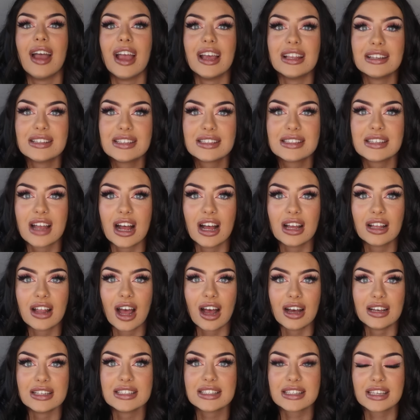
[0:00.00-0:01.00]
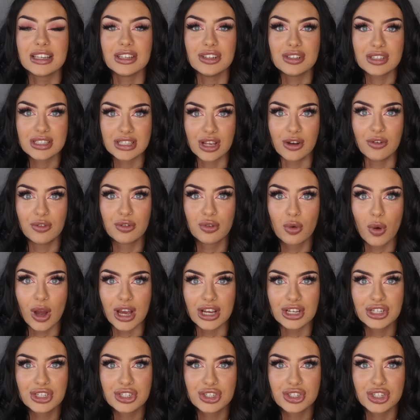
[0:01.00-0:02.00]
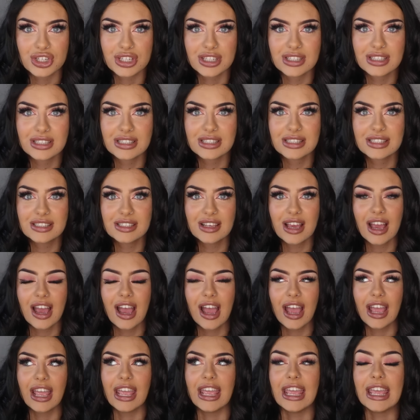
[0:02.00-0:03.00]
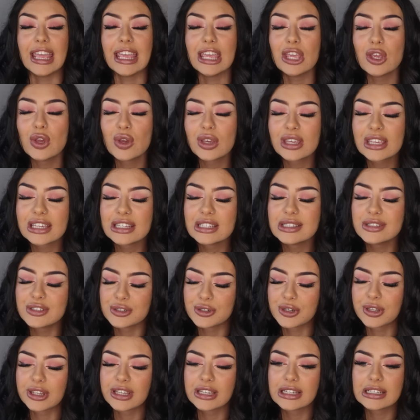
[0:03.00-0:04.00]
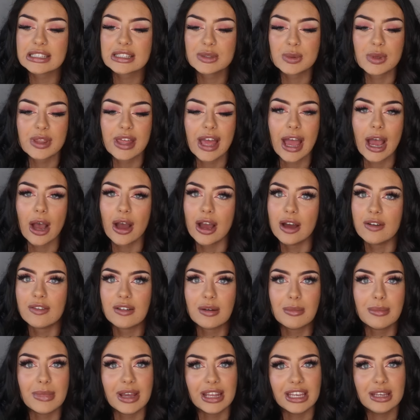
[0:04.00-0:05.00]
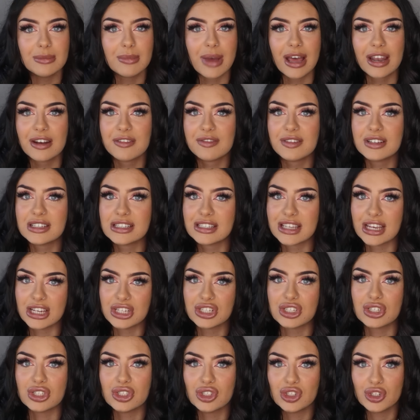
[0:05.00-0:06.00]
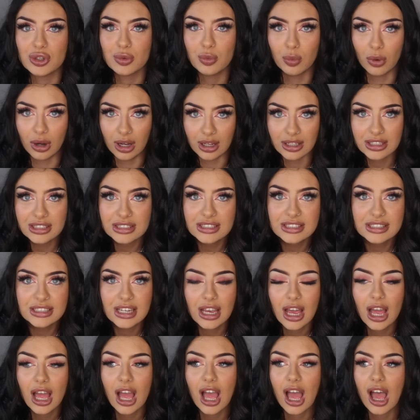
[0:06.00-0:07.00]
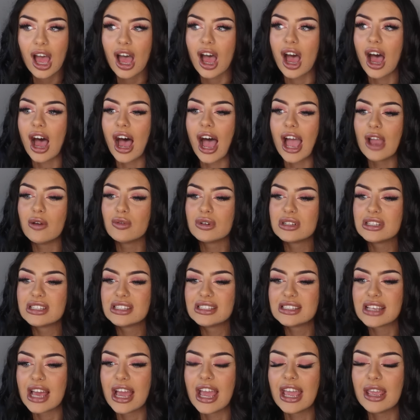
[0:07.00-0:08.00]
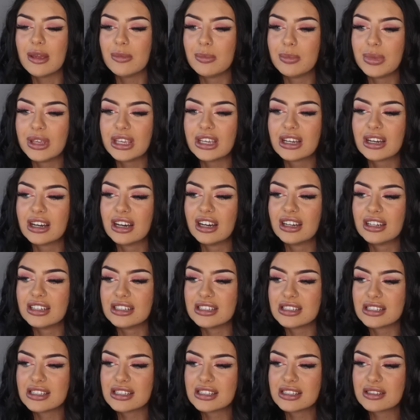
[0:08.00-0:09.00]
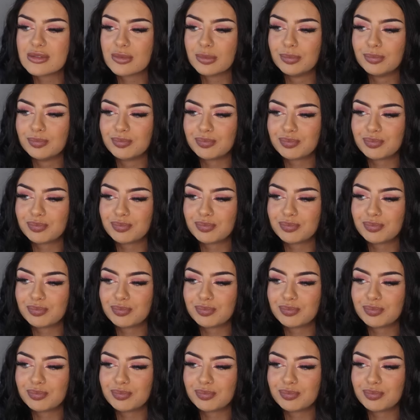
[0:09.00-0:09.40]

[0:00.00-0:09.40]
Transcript: and start asking yourself questions. You can do this with however many manifestations you want. I would say because